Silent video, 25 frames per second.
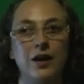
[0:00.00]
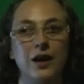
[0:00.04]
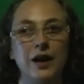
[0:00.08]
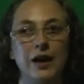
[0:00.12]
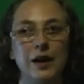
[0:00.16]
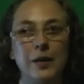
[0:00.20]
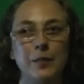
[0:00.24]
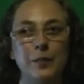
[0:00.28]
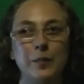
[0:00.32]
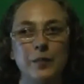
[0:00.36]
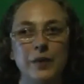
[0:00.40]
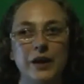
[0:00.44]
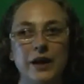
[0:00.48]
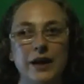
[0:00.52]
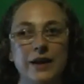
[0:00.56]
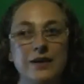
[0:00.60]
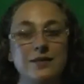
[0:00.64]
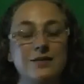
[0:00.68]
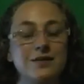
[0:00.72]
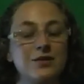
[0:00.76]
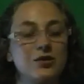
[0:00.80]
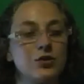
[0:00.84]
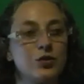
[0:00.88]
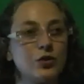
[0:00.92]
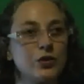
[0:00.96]
I'm
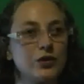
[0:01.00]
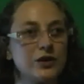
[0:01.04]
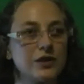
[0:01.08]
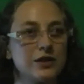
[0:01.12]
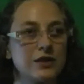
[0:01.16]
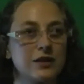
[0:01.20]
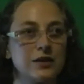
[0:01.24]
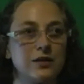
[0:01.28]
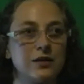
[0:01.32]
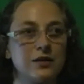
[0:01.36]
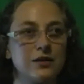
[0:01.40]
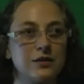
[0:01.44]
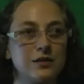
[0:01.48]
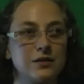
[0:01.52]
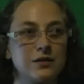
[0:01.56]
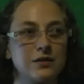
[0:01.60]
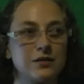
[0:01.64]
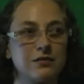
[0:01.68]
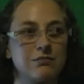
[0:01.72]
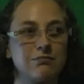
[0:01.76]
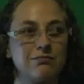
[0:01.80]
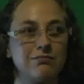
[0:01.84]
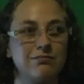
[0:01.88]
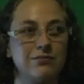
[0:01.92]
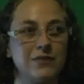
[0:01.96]
exhausted
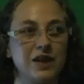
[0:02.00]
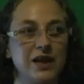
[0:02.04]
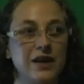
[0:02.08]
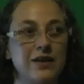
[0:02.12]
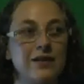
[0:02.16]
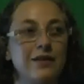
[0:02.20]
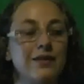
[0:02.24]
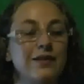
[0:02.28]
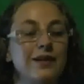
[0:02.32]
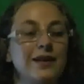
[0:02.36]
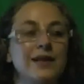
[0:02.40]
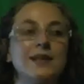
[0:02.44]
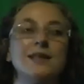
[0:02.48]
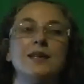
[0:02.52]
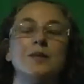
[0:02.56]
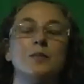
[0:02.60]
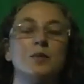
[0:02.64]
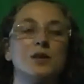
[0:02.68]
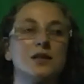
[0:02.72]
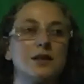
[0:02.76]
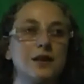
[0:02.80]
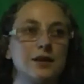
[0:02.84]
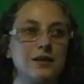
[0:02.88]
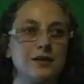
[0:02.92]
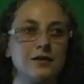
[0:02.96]

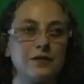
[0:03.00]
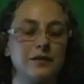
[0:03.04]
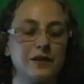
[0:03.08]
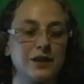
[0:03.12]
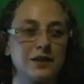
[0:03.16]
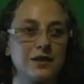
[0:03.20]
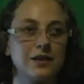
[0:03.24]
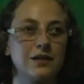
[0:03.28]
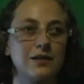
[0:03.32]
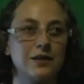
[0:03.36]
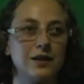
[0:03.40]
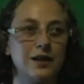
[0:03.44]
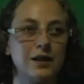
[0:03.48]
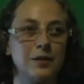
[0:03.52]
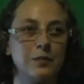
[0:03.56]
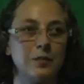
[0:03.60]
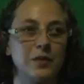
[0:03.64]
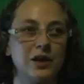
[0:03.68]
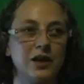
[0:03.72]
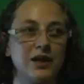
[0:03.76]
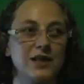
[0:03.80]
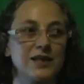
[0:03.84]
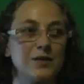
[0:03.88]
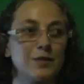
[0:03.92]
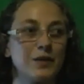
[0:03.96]
90% of the
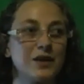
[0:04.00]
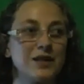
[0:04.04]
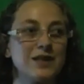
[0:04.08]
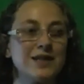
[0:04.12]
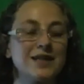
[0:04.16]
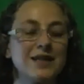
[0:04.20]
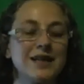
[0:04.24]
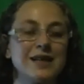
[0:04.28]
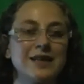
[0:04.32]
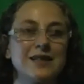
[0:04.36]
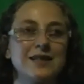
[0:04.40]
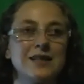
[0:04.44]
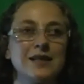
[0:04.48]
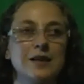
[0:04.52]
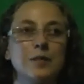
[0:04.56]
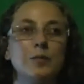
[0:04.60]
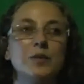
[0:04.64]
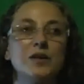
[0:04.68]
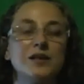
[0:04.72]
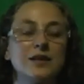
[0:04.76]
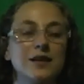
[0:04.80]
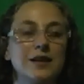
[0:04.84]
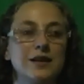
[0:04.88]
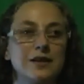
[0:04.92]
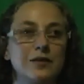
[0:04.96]
time. I spend
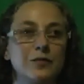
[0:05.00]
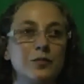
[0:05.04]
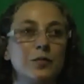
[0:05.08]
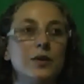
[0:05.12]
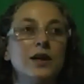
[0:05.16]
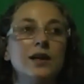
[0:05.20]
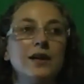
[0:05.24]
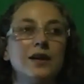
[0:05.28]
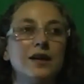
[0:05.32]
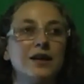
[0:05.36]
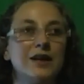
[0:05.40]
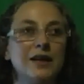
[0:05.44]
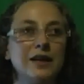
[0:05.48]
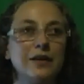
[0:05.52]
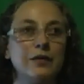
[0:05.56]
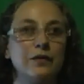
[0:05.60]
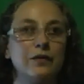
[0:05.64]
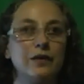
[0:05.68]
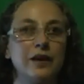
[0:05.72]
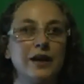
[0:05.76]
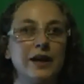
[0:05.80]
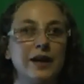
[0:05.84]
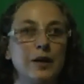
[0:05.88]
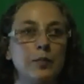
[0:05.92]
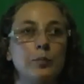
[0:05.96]
60% of my
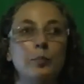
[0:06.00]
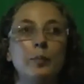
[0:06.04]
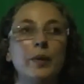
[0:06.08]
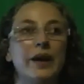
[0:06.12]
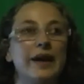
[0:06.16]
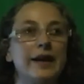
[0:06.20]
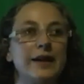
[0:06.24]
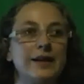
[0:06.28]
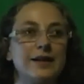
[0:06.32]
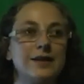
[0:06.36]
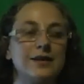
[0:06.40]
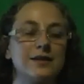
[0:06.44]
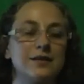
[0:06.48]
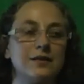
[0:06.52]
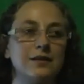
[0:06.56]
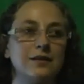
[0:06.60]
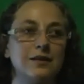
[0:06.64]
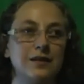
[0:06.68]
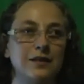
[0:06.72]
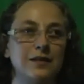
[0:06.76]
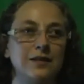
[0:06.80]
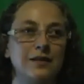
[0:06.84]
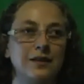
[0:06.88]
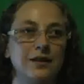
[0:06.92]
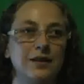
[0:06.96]
life in bed,
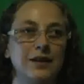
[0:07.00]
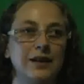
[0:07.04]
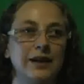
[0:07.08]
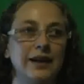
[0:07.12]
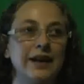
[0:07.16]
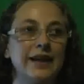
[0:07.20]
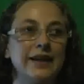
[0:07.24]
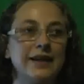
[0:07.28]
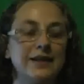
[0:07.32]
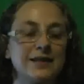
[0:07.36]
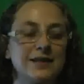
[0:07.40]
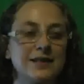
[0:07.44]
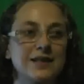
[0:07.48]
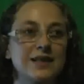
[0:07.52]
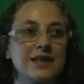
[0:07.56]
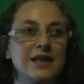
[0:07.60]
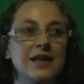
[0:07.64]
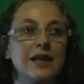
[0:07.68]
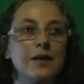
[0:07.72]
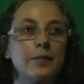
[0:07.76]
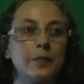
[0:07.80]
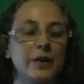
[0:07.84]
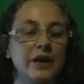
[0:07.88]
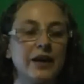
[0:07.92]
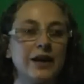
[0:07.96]
either
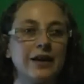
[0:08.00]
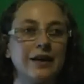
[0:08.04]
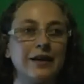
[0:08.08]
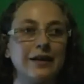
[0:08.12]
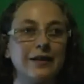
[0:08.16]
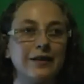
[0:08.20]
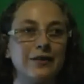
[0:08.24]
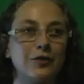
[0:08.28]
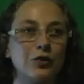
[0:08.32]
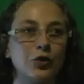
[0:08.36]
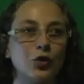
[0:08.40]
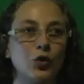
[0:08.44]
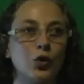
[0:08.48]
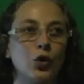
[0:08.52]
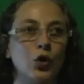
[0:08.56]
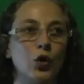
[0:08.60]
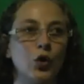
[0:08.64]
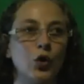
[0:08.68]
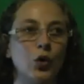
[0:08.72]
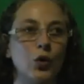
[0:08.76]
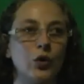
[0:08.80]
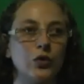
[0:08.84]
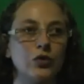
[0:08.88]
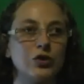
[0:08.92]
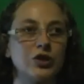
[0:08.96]
sleeping
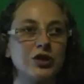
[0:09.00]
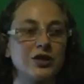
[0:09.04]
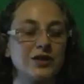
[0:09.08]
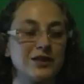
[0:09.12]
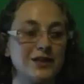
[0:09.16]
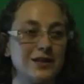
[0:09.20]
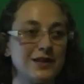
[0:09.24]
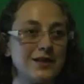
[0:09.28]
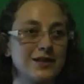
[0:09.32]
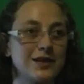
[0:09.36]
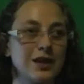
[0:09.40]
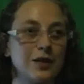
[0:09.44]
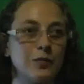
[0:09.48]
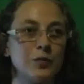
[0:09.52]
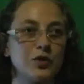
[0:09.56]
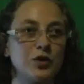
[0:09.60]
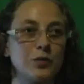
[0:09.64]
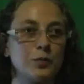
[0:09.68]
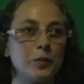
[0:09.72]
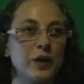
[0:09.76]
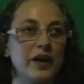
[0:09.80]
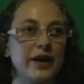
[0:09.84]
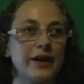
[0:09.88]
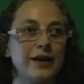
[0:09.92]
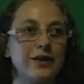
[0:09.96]
or just in so
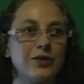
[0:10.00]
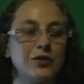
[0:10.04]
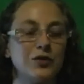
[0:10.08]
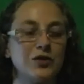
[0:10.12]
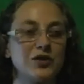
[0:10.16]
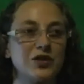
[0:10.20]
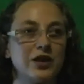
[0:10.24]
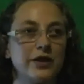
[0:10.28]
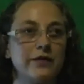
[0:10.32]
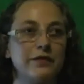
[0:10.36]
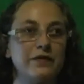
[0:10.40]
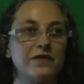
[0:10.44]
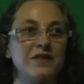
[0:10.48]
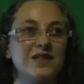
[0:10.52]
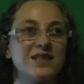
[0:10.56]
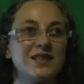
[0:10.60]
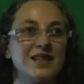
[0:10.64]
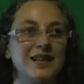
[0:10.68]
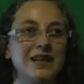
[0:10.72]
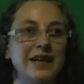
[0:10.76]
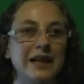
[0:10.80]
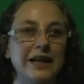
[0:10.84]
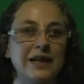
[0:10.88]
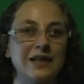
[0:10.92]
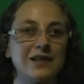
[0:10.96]
much pain or so
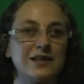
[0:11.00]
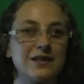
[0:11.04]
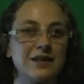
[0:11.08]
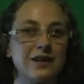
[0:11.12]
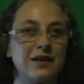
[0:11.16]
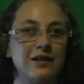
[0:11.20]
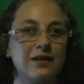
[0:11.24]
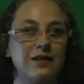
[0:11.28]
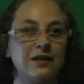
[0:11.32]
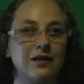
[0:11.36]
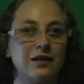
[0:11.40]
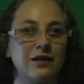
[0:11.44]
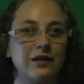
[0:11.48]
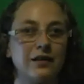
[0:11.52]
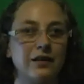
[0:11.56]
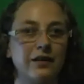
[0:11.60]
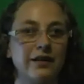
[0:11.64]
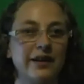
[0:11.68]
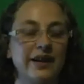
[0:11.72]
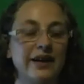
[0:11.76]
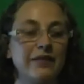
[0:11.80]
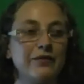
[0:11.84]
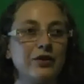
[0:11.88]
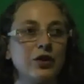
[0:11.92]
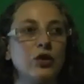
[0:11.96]
fatigued that
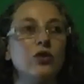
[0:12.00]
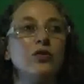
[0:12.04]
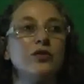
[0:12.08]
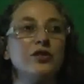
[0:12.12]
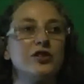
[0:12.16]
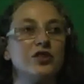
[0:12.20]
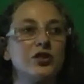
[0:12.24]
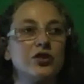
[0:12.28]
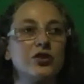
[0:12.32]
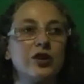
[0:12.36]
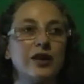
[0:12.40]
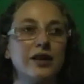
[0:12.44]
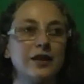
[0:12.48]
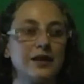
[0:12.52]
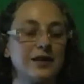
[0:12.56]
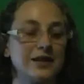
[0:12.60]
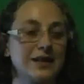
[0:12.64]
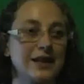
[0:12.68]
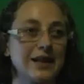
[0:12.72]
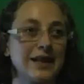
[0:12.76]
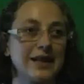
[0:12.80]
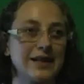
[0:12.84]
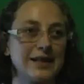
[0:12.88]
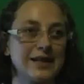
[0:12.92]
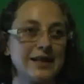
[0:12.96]
I haven't got the
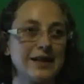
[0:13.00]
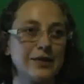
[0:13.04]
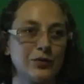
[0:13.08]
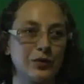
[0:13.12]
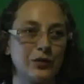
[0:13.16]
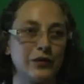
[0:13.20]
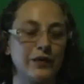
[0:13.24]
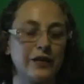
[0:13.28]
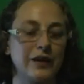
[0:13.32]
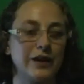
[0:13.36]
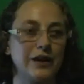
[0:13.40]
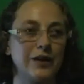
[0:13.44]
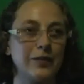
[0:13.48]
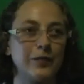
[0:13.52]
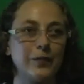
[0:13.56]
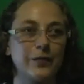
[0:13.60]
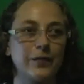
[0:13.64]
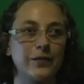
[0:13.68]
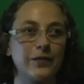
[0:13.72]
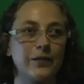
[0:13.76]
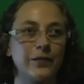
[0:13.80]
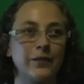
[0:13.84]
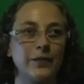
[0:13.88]
strength to get out of it.